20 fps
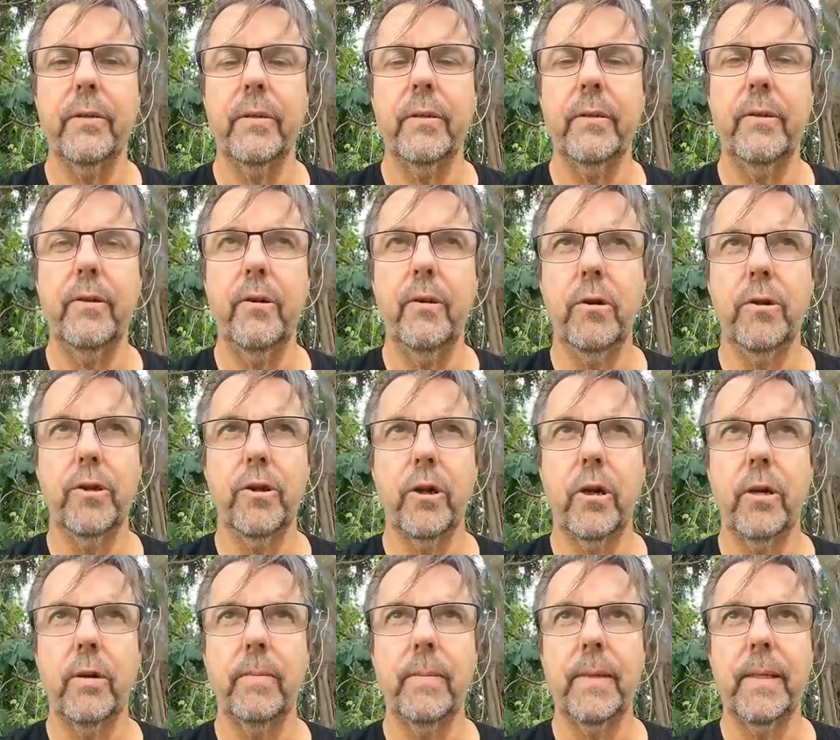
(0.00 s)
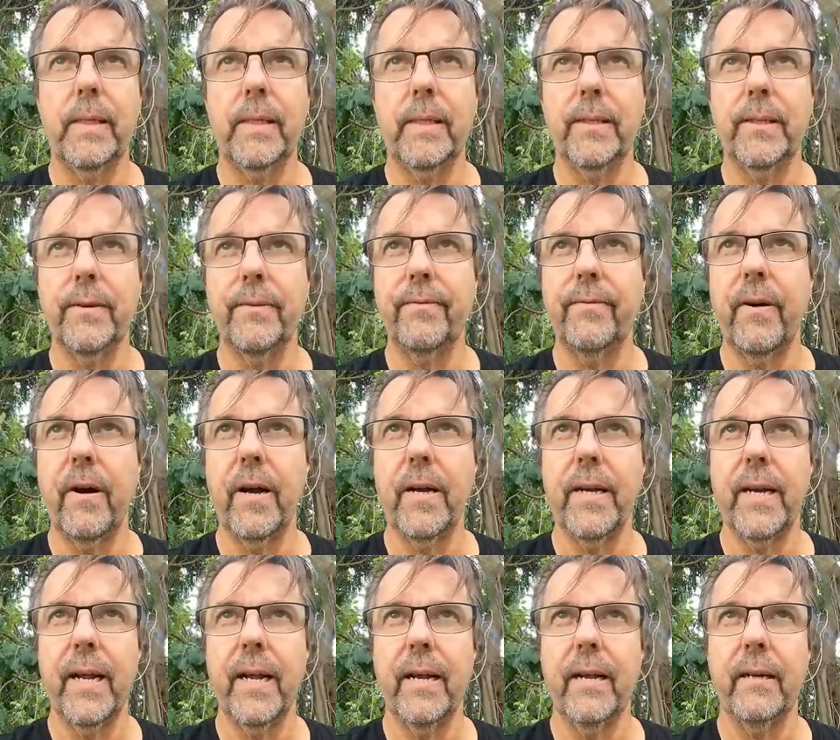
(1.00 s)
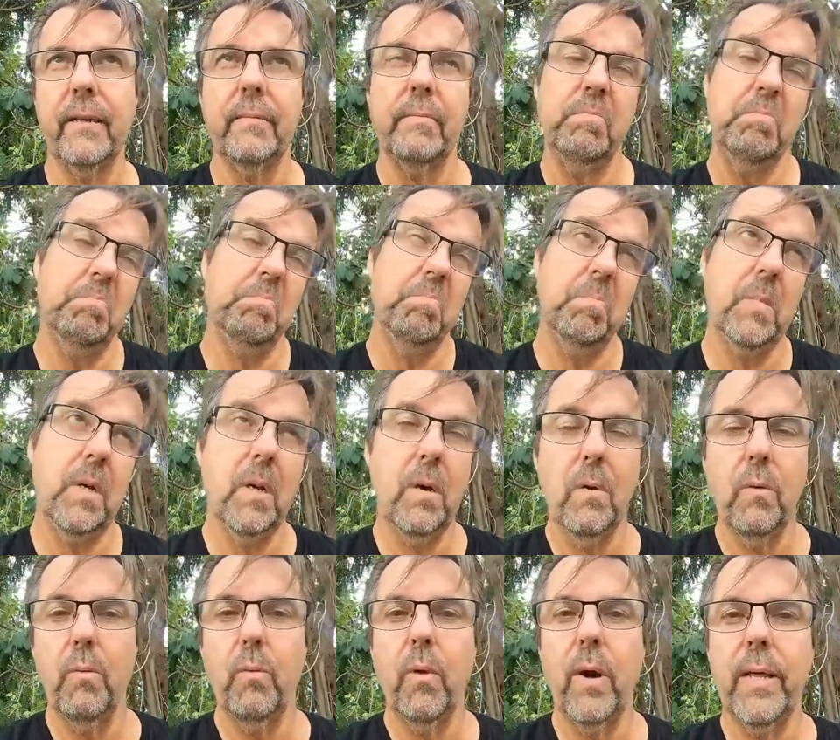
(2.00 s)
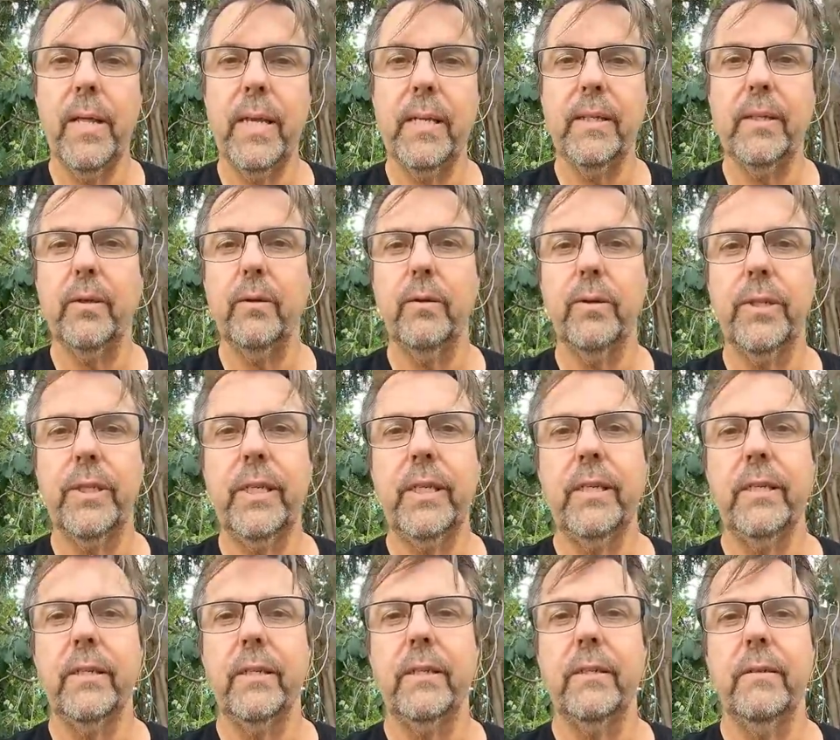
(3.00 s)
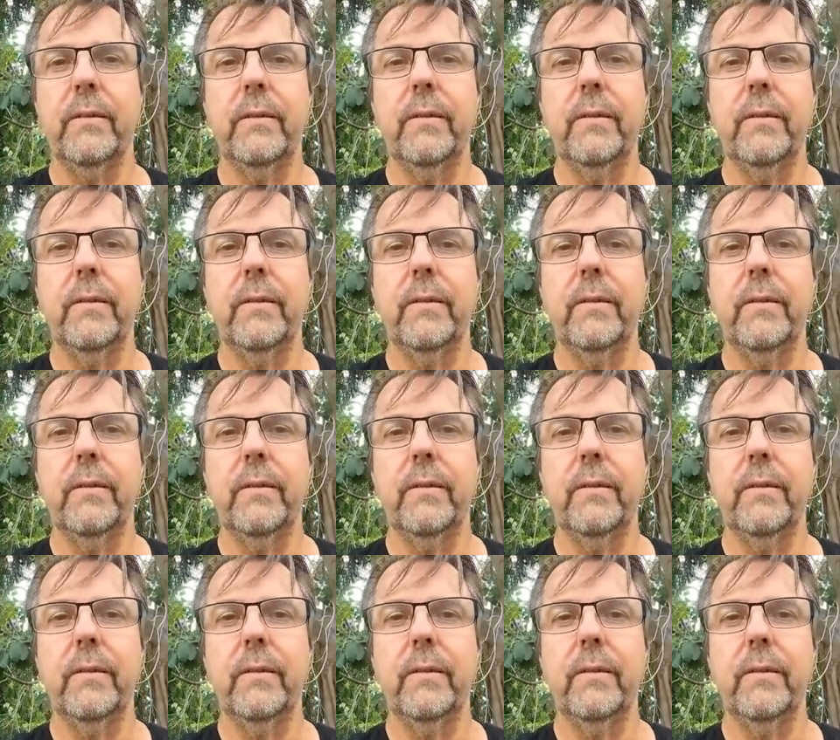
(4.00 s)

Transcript: and your job is to find out where that source is.